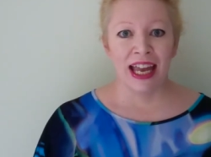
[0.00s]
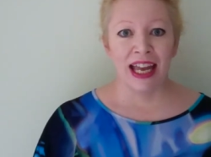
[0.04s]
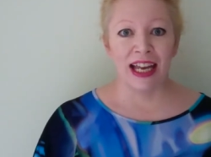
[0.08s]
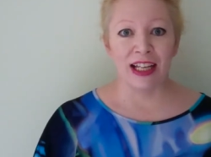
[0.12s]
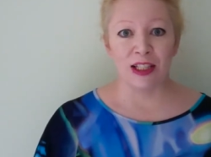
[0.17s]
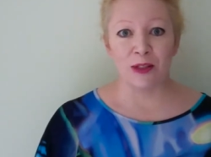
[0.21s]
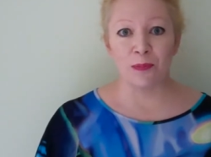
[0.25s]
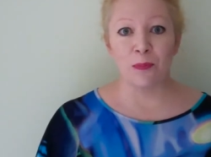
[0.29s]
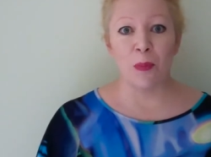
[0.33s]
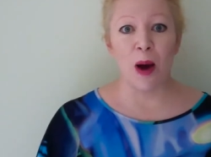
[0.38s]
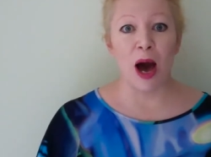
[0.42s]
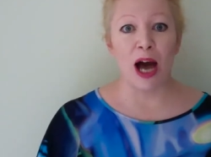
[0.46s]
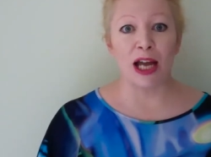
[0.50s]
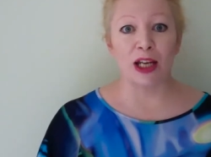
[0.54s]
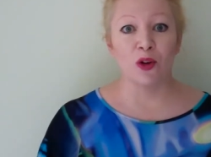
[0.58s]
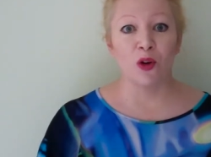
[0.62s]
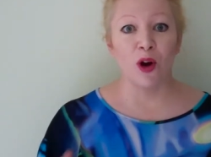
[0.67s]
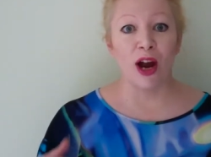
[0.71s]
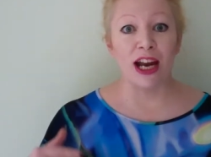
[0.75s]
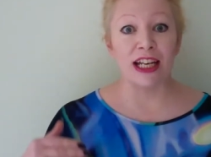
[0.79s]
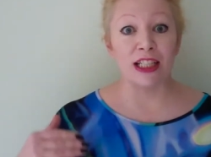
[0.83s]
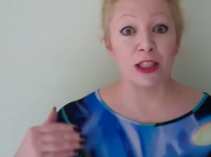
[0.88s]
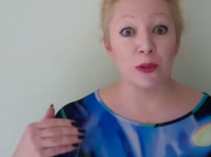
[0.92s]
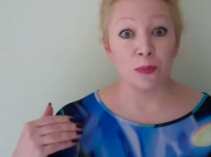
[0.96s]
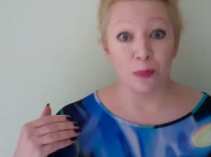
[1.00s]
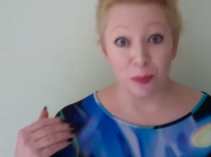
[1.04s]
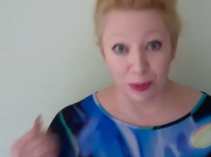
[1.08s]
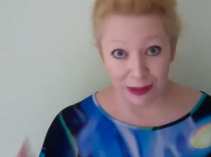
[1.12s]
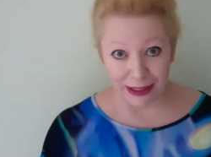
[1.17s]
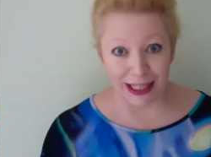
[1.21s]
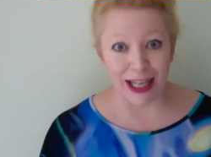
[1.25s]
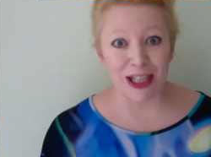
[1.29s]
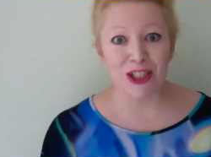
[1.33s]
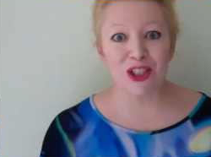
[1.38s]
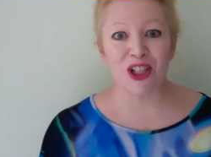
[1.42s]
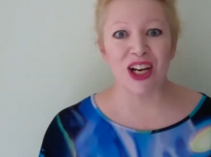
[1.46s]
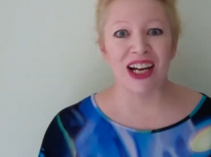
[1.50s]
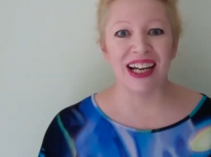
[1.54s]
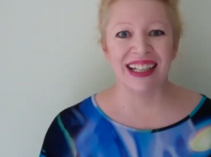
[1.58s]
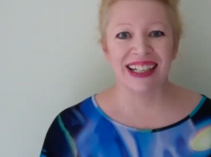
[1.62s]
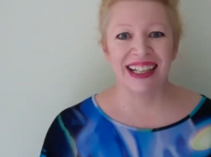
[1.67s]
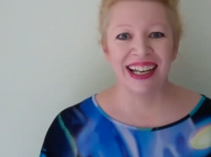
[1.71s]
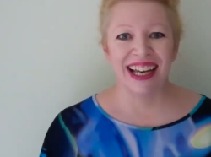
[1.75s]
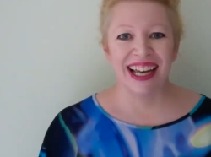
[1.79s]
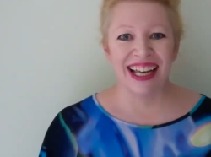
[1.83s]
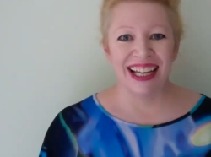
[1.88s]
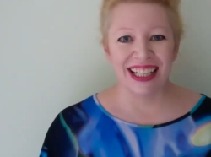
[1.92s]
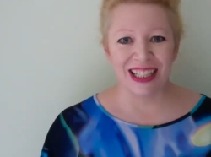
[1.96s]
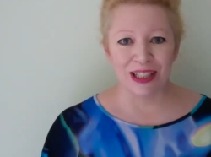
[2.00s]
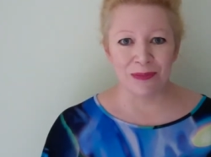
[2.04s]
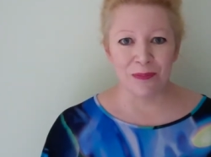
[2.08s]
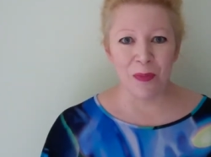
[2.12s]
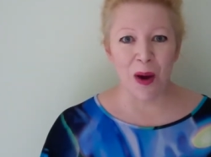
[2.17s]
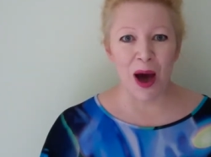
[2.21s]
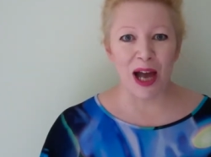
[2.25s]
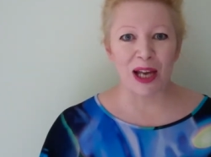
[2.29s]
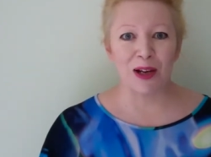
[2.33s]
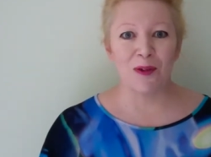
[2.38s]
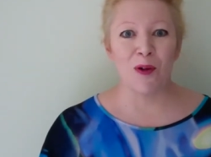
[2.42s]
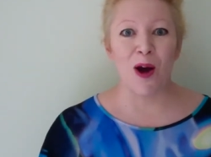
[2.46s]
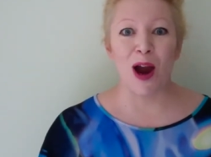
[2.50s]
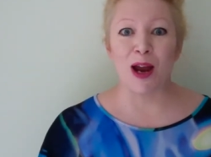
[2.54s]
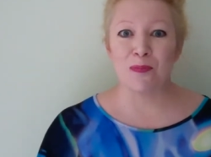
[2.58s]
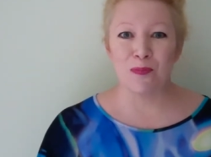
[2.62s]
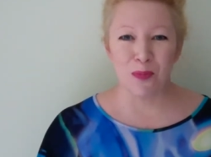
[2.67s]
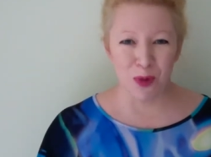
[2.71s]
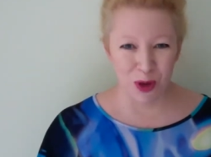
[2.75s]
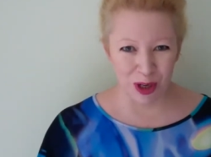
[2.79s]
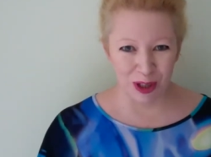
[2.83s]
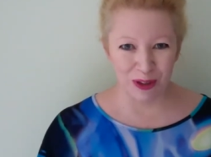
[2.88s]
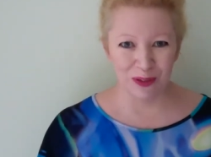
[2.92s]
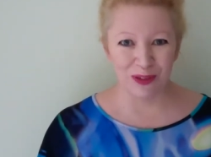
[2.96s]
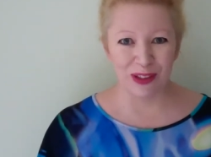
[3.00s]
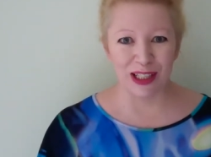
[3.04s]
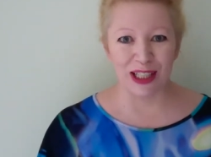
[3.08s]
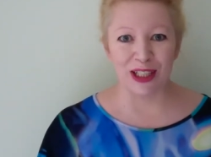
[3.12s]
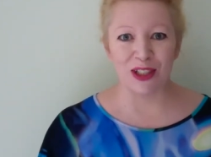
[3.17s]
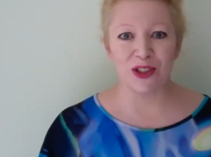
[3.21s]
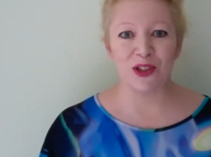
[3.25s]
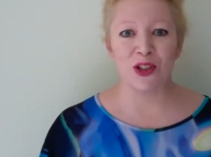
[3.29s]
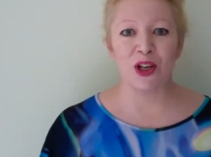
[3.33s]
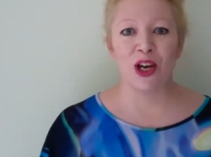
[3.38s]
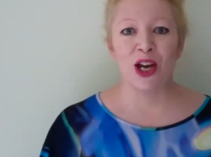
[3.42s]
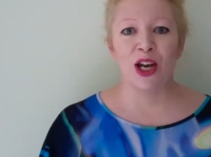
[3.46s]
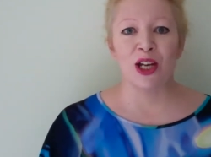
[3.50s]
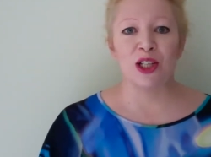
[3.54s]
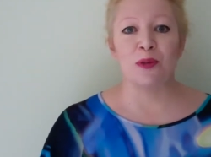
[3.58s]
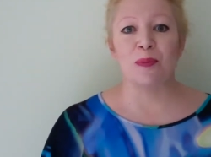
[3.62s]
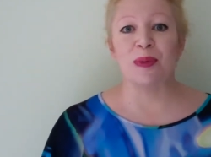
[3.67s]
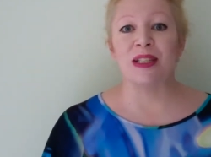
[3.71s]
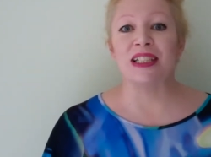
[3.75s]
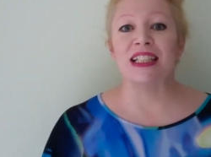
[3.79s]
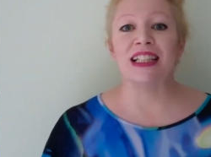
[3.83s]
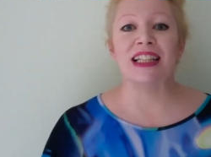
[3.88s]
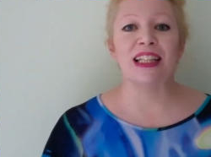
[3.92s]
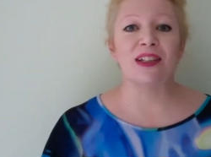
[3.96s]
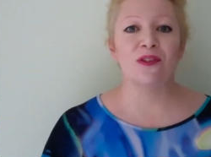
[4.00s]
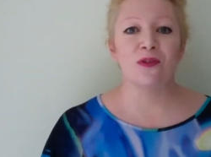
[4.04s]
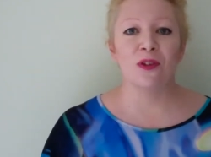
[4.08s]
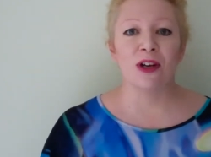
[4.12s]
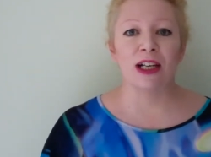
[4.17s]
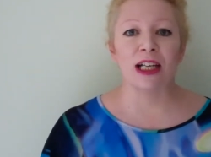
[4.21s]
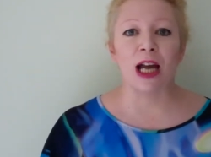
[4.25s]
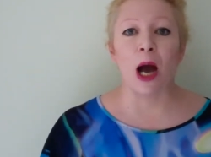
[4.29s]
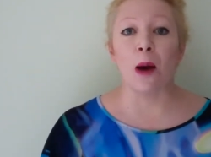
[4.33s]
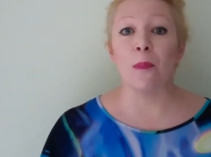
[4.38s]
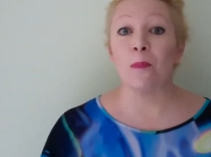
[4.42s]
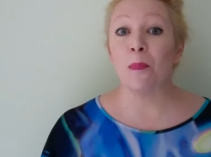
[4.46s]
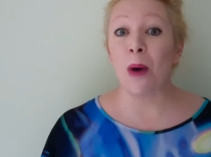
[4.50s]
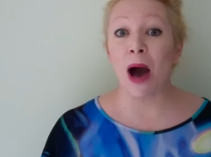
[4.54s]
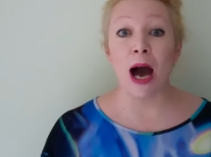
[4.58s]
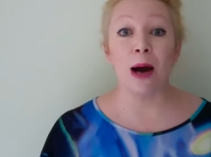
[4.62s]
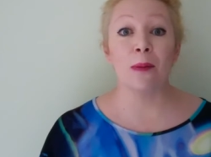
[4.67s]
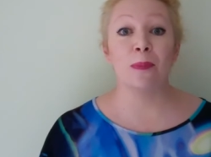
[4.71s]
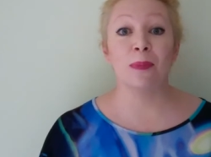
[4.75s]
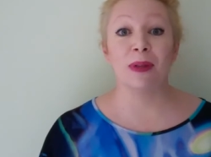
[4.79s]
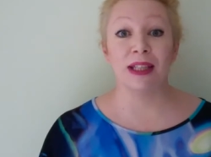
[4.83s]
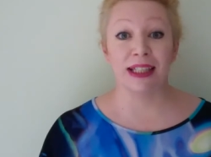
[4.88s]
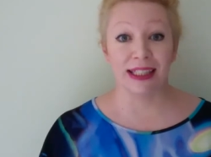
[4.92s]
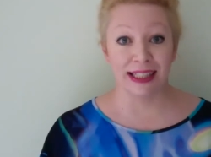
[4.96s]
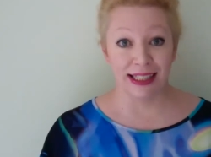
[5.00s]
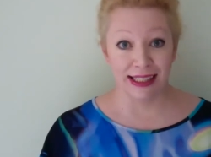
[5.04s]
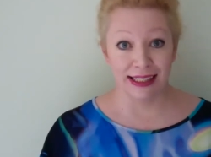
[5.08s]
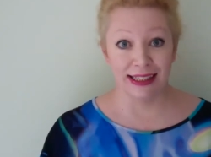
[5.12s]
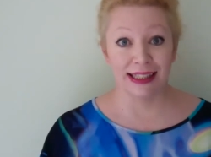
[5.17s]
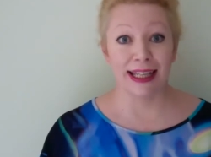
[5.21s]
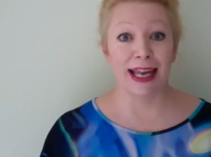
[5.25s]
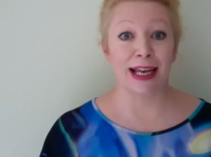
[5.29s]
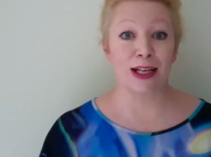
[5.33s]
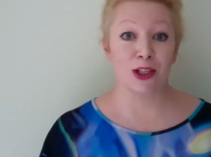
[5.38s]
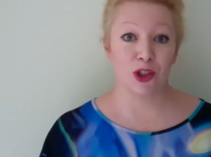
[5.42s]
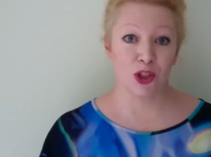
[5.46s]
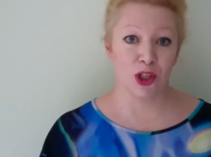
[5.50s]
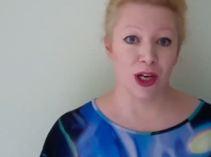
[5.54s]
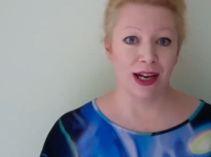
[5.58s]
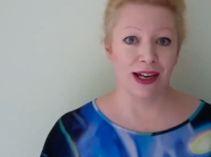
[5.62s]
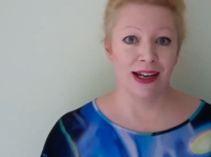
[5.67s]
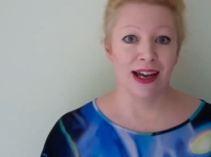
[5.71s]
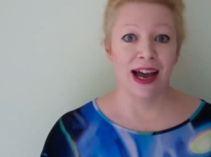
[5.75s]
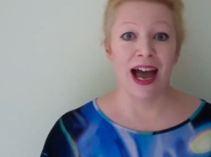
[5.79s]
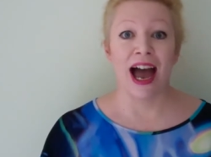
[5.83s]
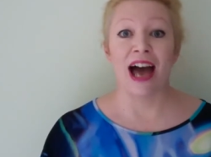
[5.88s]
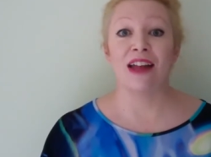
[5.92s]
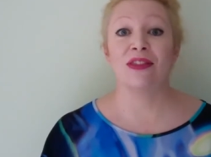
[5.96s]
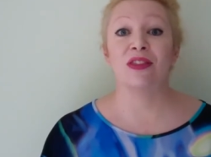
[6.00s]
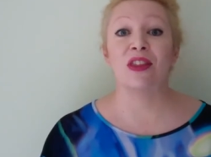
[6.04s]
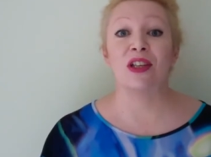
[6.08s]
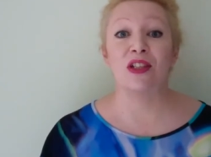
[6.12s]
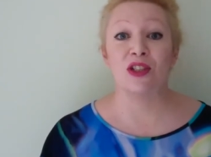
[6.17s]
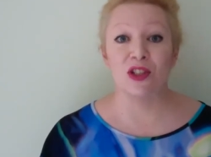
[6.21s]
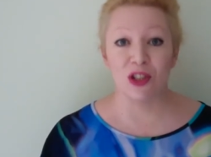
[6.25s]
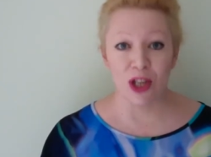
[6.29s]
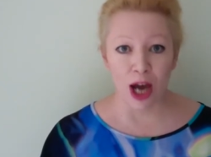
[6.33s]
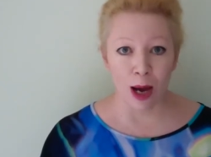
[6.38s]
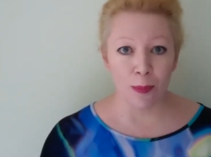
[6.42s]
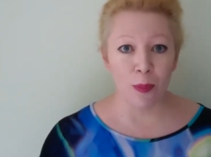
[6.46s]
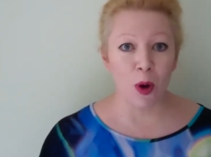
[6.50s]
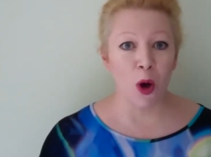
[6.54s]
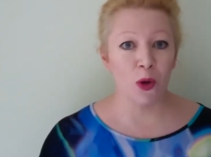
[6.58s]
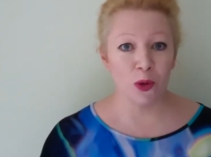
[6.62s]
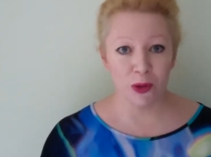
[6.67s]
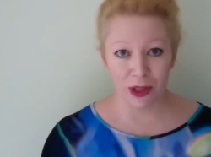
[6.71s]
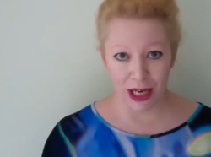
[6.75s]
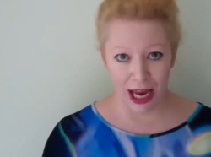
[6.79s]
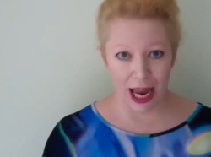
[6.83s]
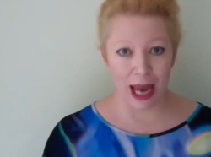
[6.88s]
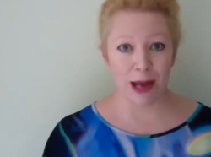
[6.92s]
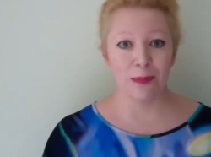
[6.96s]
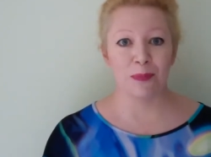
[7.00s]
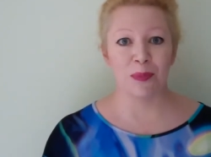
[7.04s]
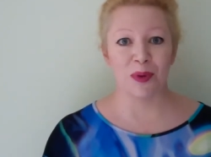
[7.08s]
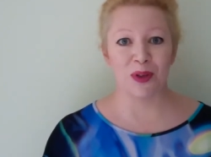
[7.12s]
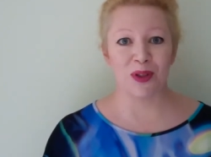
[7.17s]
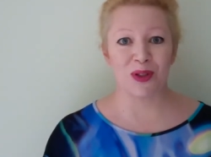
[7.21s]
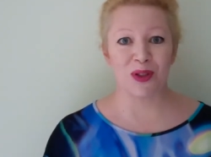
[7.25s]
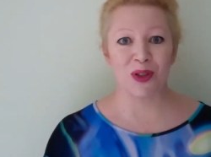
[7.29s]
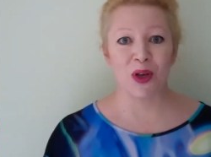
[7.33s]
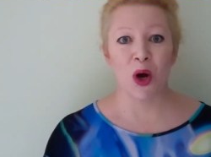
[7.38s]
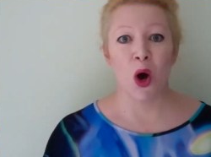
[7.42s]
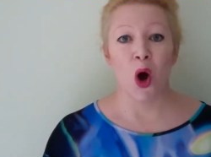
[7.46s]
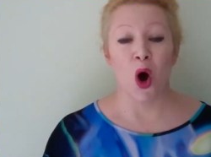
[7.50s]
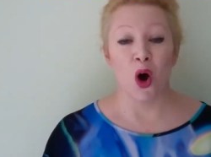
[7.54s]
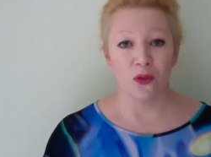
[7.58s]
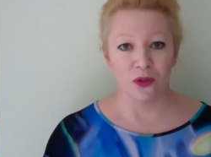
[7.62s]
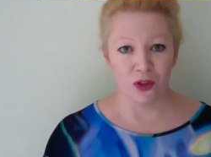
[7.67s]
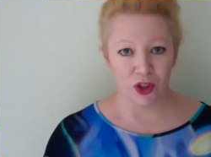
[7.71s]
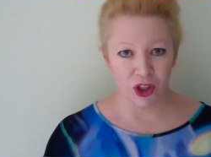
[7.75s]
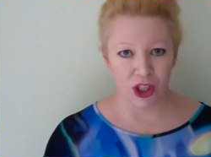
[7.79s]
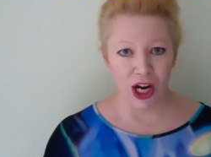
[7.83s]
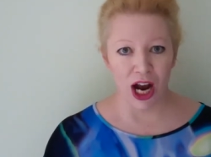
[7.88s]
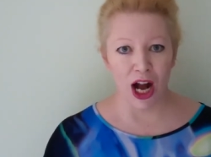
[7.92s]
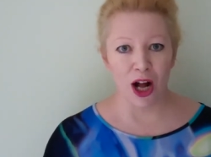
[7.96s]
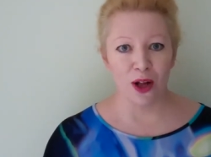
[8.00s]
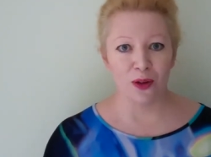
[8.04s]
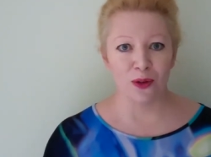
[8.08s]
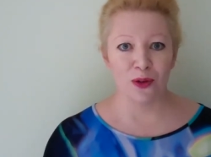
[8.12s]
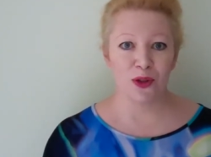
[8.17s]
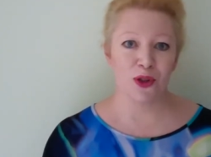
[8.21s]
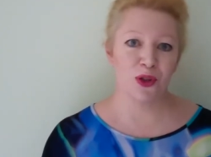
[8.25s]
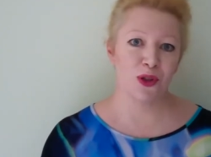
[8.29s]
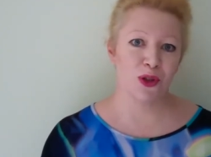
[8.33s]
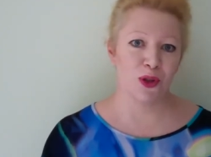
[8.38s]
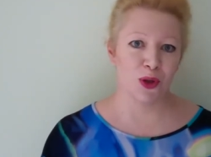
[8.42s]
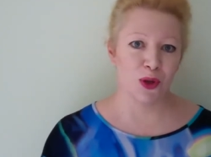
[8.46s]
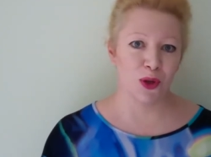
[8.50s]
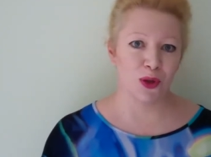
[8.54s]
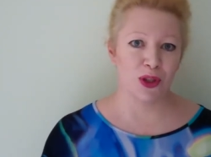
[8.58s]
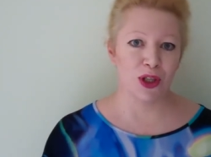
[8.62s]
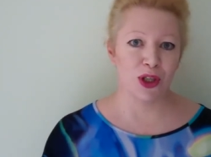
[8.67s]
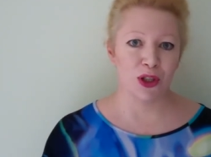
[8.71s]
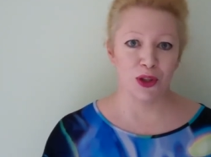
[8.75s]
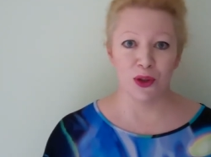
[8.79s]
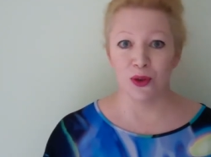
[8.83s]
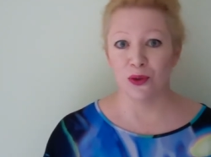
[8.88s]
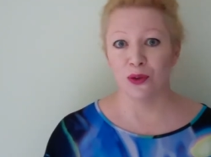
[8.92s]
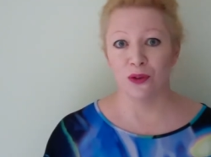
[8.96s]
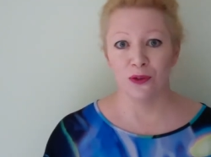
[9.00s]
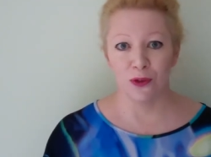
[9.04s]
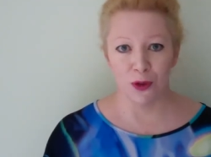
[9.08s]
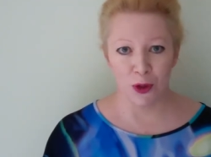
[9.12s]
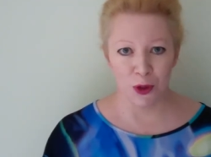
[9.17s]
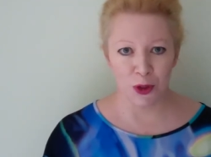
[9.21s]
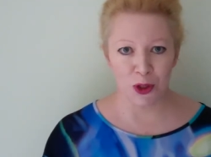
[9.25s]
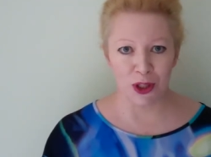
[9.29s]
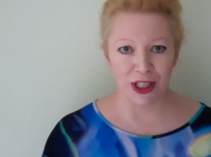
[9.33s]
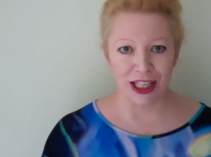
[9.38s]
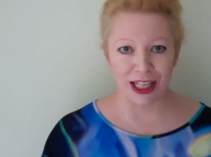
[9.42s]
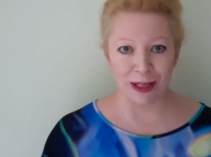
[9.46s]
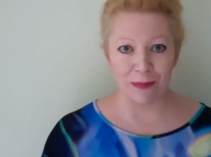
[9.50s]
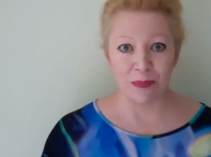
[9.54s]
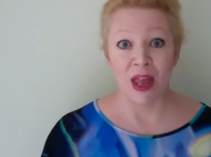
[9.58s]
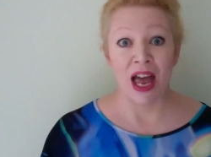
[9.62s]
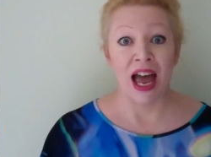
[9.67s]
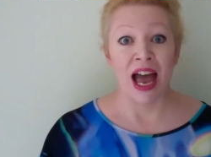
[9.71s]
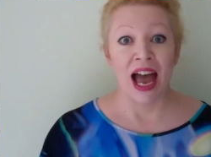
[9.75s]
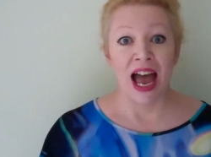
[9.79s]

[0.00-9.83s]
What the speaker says: It's my great pleasure, it's my great privilege to be delivering a public lecture at the Dubbo campus of Charles Sturt University.